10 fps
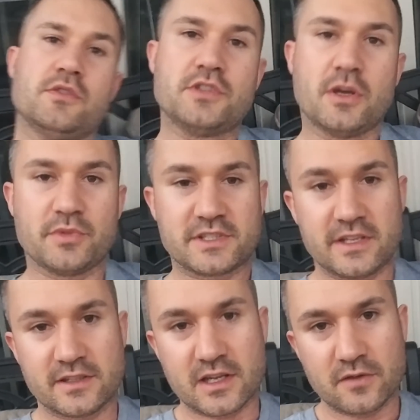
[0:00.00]
What's up? It's
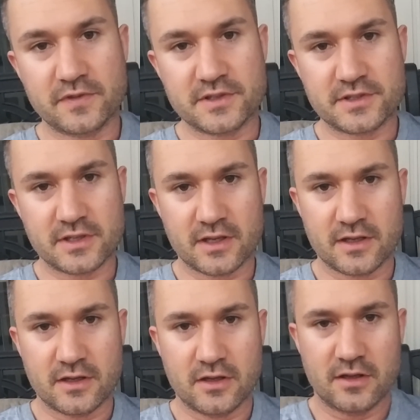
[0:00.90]
Keith Kalfas,
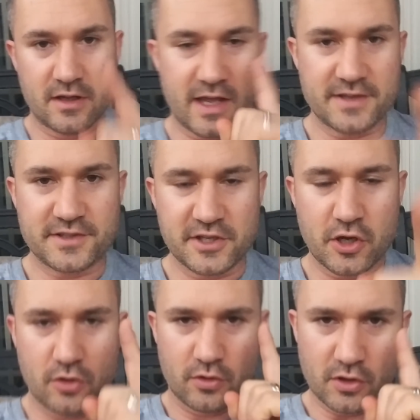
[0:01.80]
S E
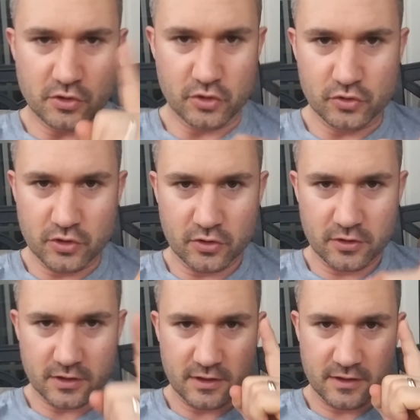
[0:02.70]
O,
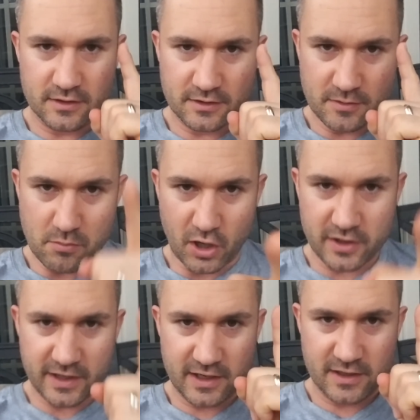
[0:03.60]
Google,
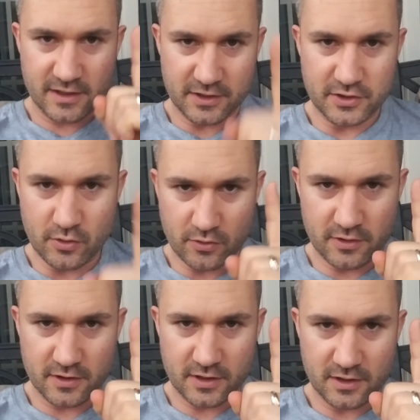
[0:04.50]
marketing
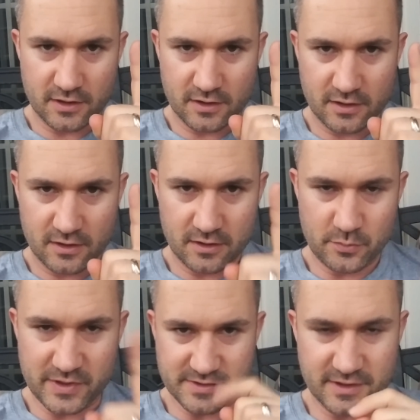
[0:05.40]
your
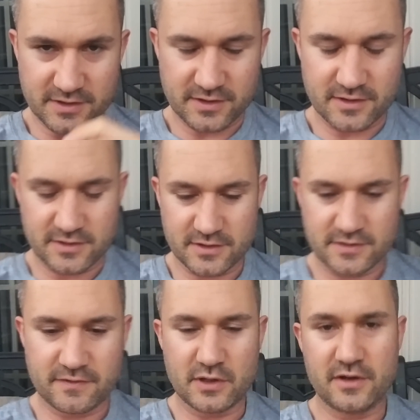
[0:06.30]
business. This
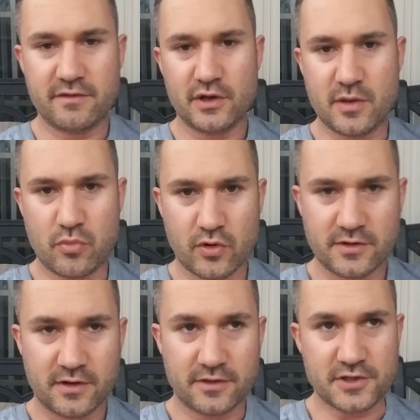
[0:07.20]
is very, very
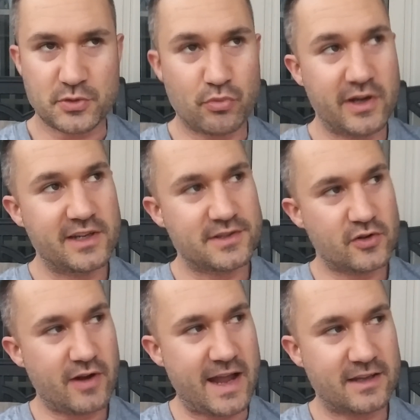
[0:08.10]
important. The spring is
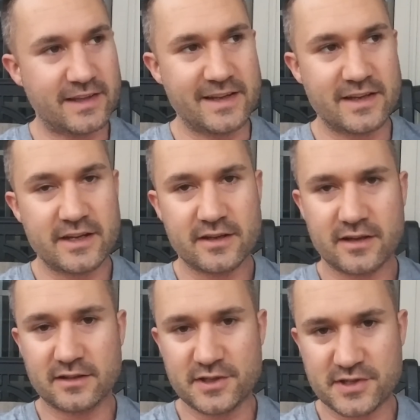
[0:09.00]
crackling
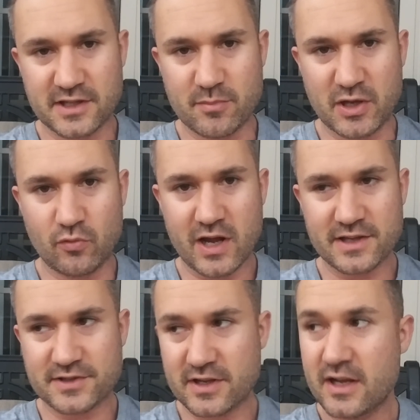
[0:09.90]
here, at least in the
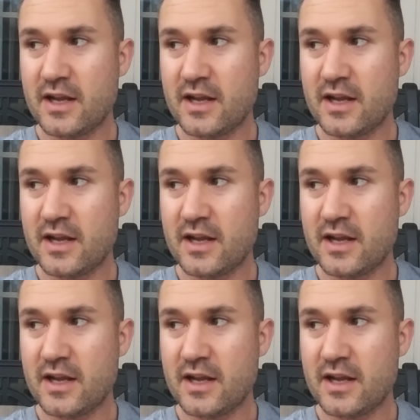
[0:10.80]
Midwest,